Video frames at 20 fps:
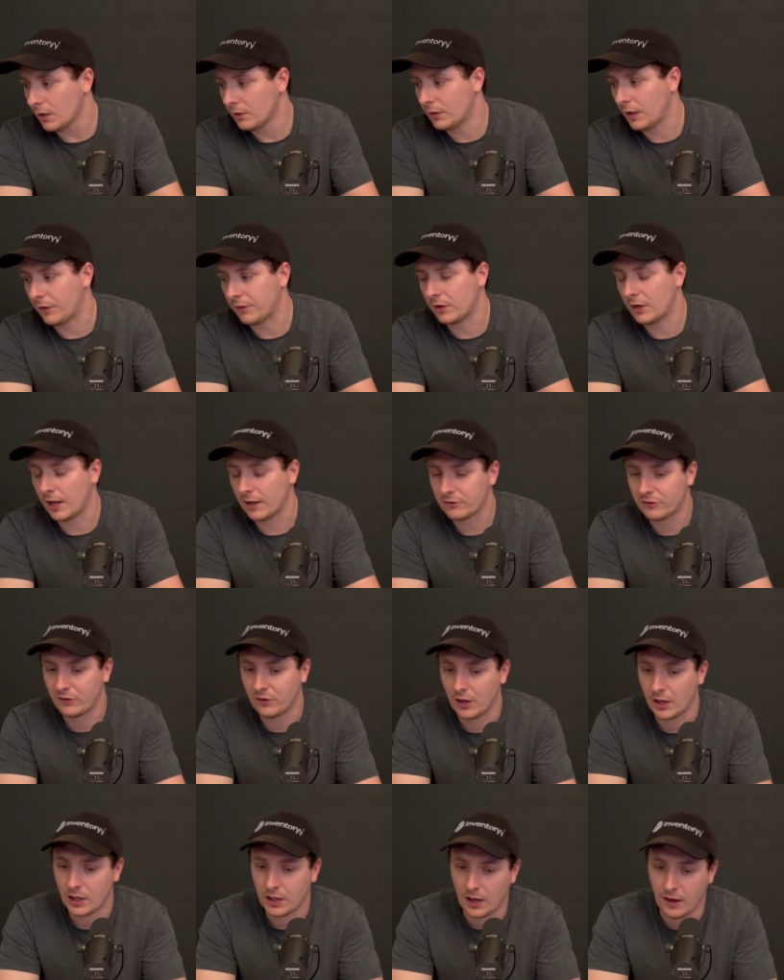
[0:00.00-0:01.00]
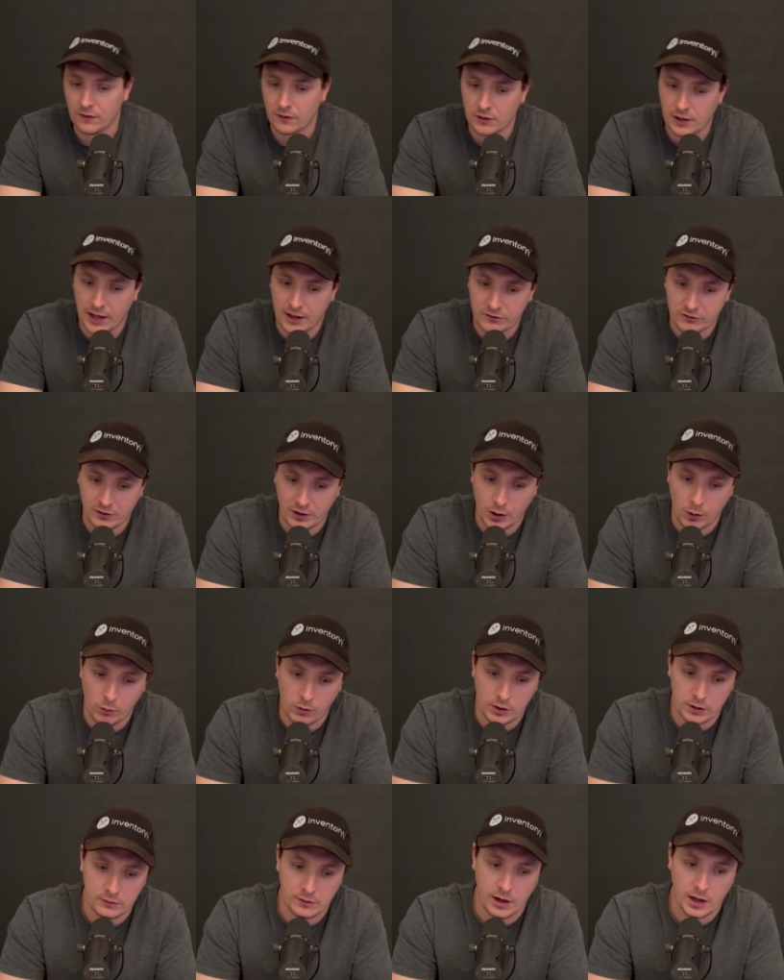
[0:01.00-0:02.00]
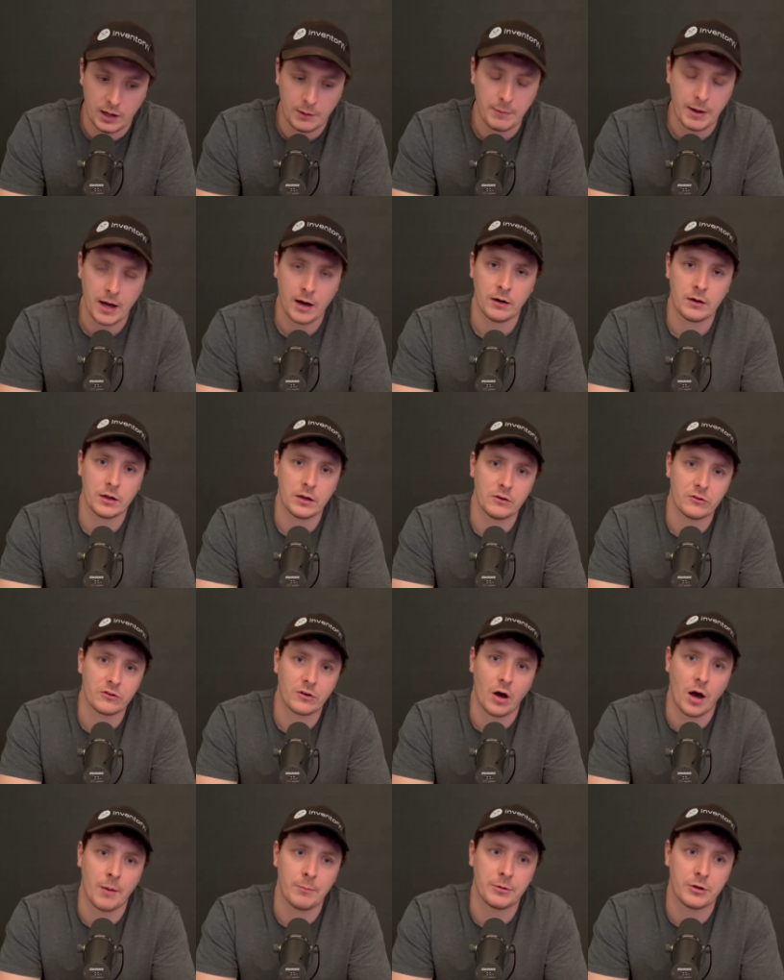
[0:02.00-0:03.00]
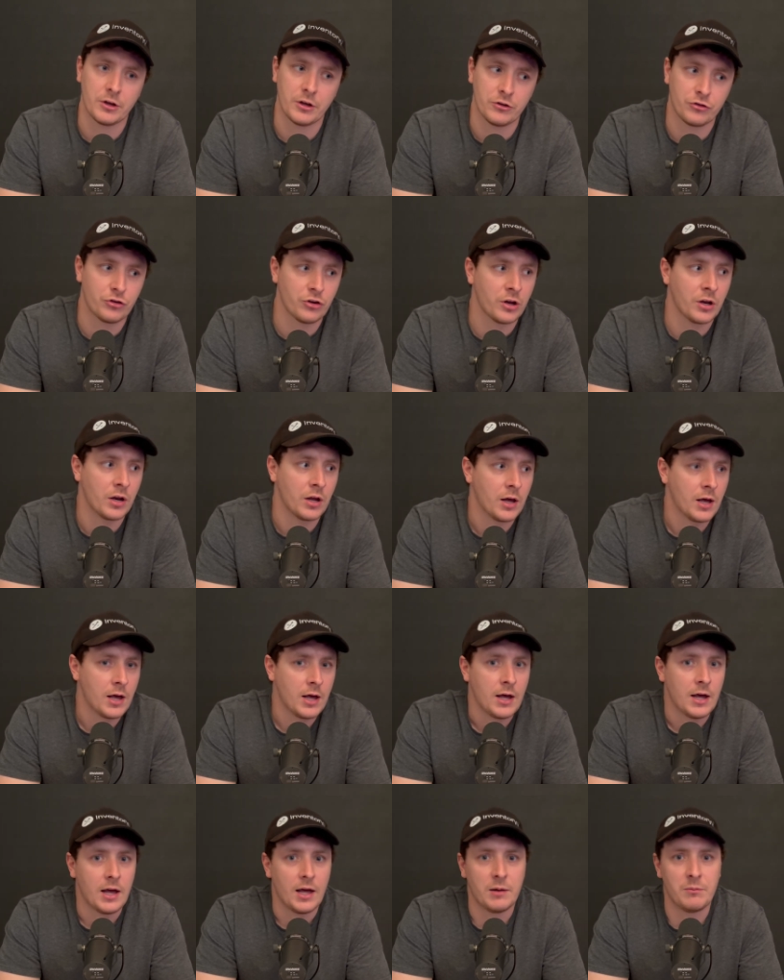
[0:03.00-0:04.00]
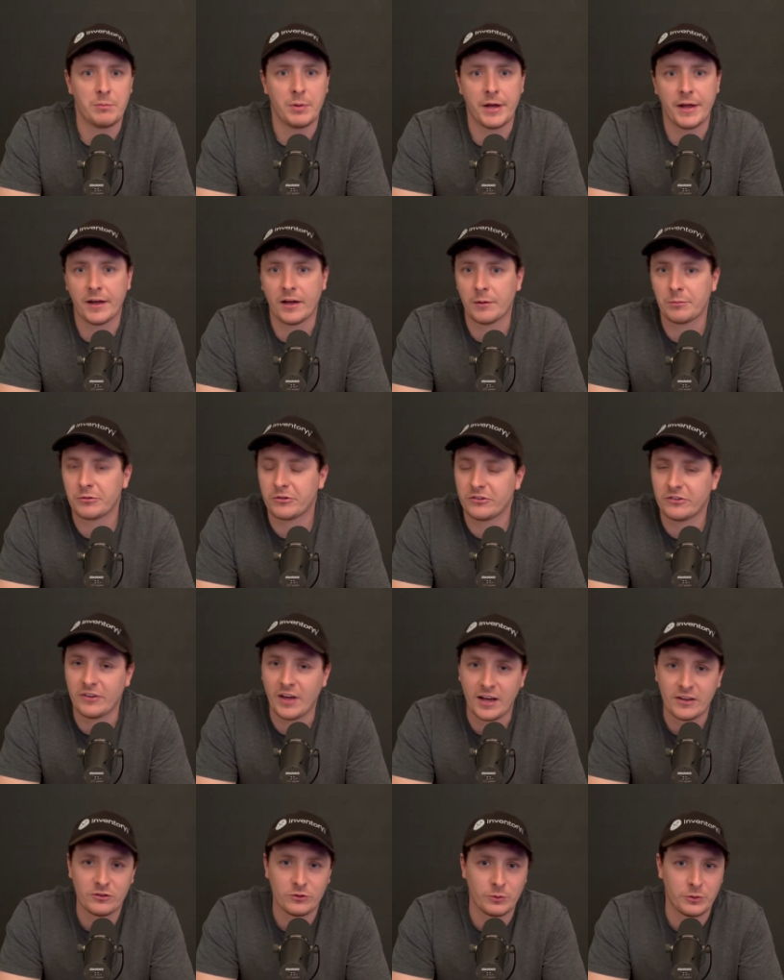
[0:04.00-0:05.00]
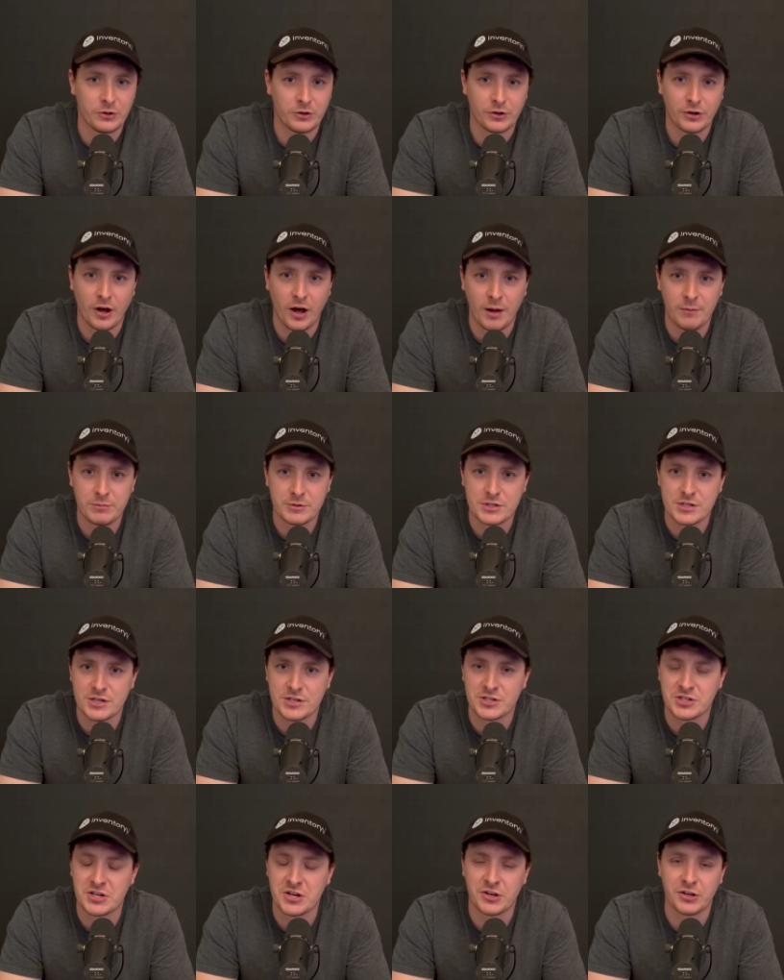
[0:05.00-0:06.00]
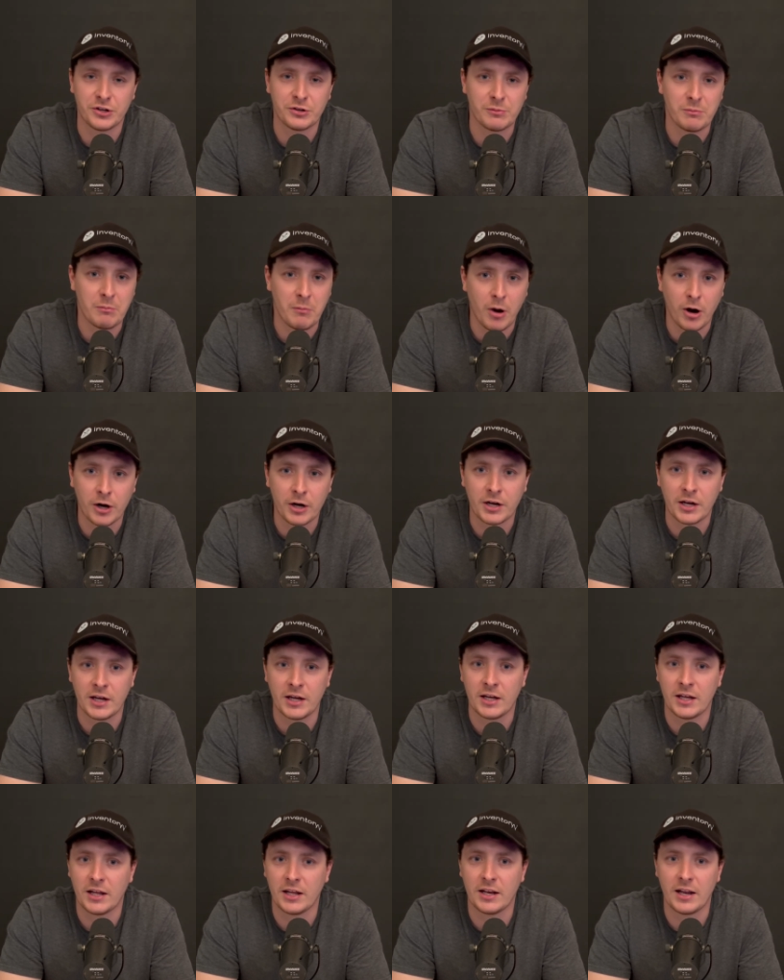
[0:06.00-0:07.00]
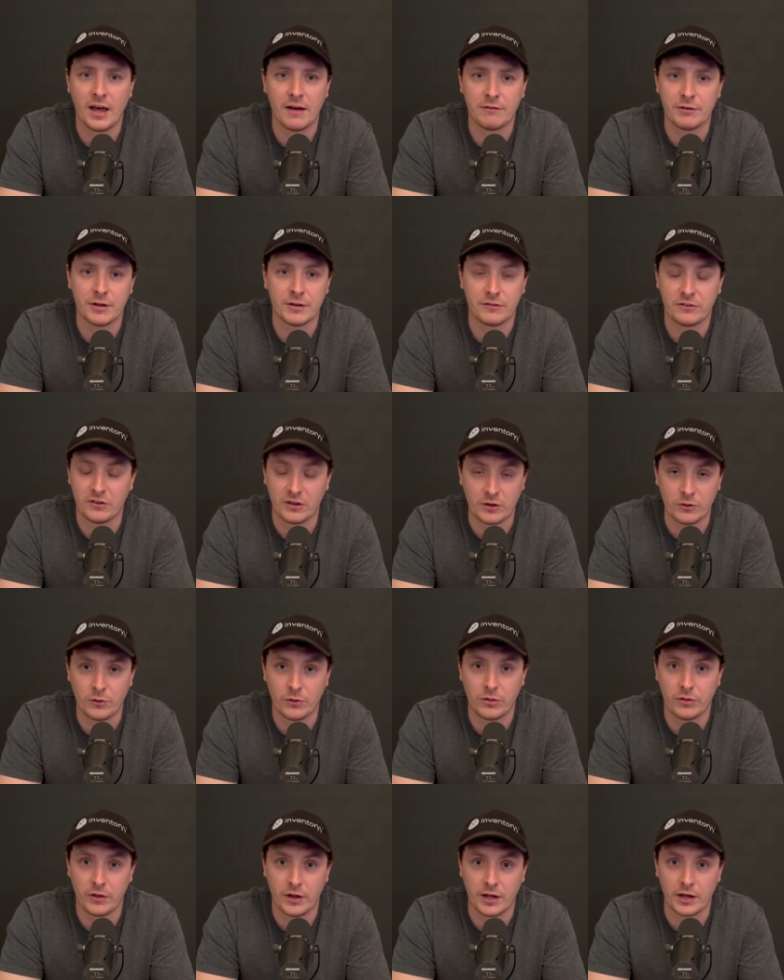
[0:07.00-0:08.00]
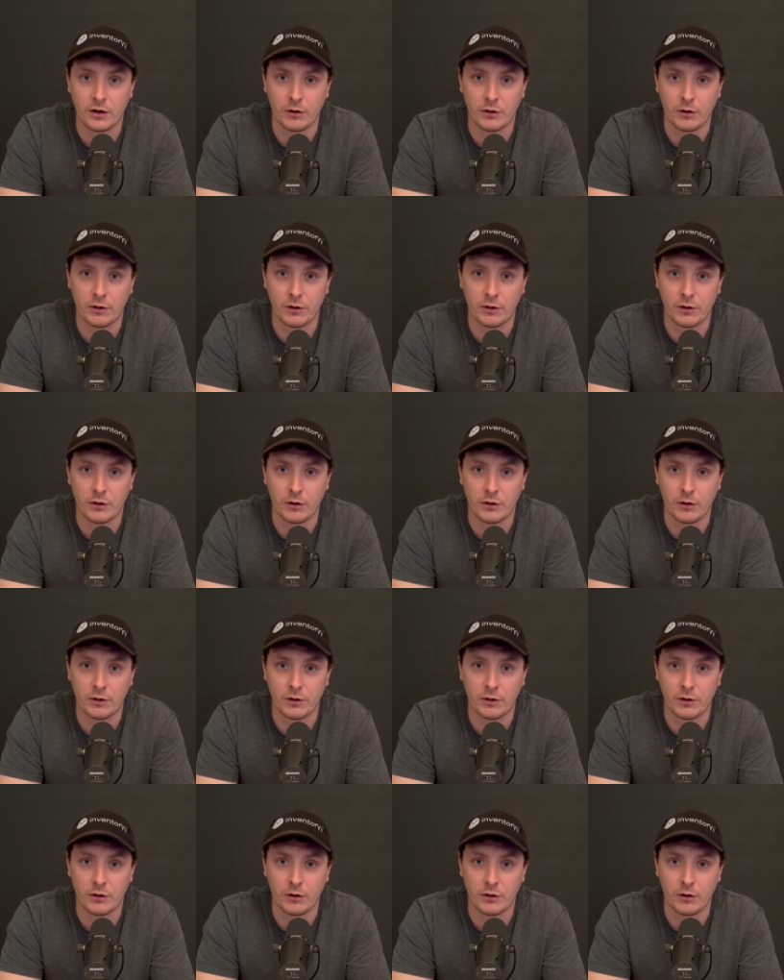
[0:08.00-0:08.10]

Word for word: Now, the next thing and the last thing I want to talk about is competition and being obsessed with your competition, your market, and every single thing